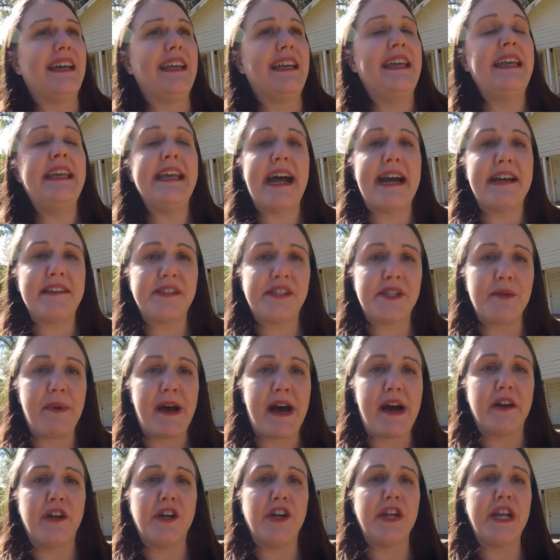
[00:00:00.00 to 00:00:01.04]
He asks
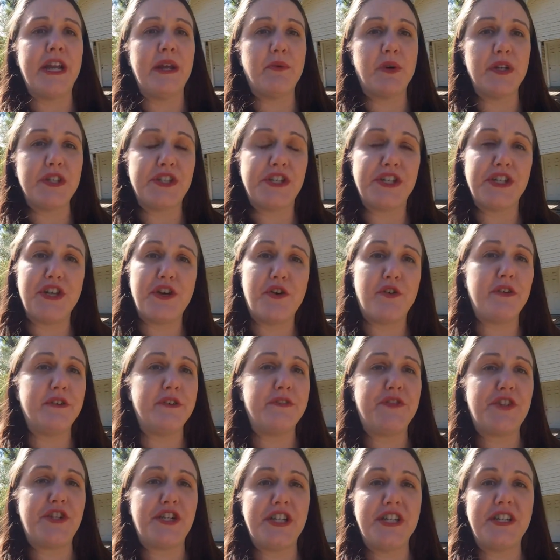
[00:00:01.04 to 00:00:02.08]
about her. He wants to know if
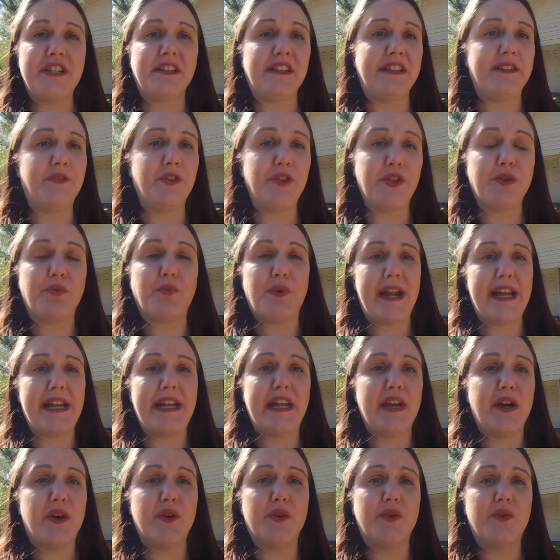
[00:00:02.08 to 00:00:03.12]
she delivered the
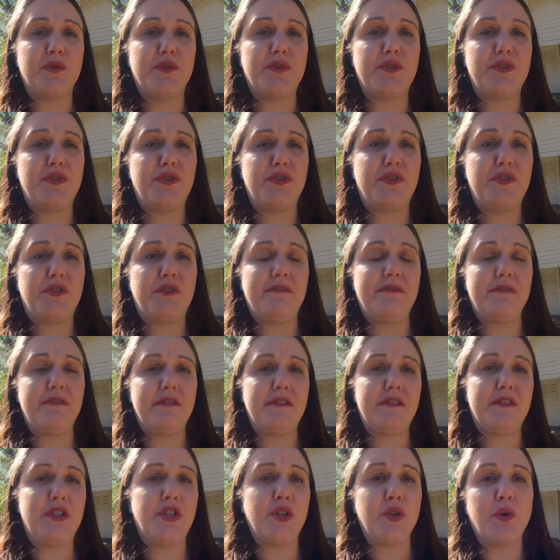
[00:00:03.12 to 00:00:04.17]
radio
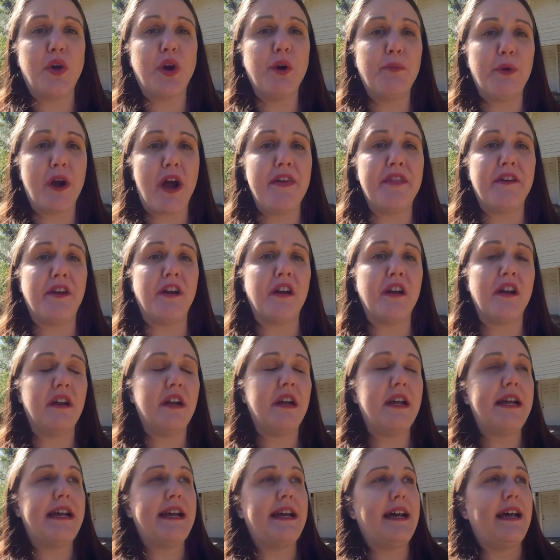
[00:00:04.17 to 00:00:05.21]
to her brother.
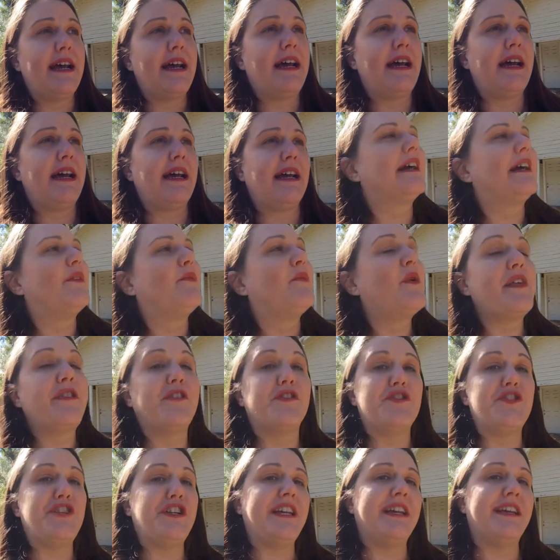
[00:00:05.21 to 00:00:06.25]
Whether
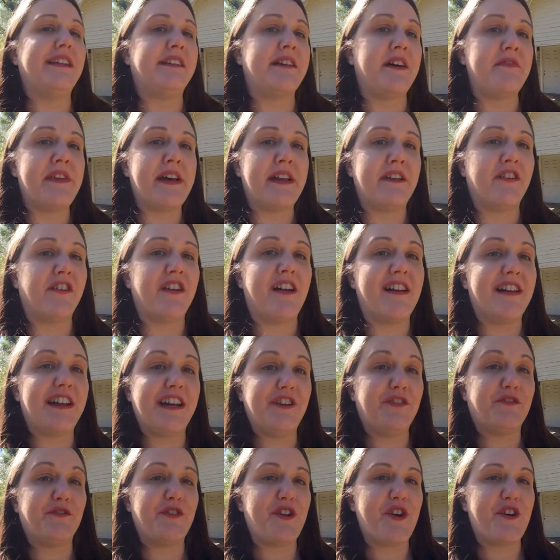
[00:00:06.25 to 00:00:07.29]
she had done that or not, I
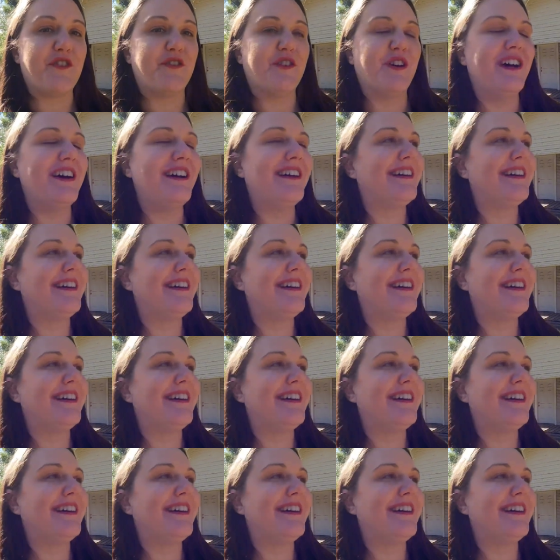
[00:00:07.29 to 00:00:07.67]
don't know.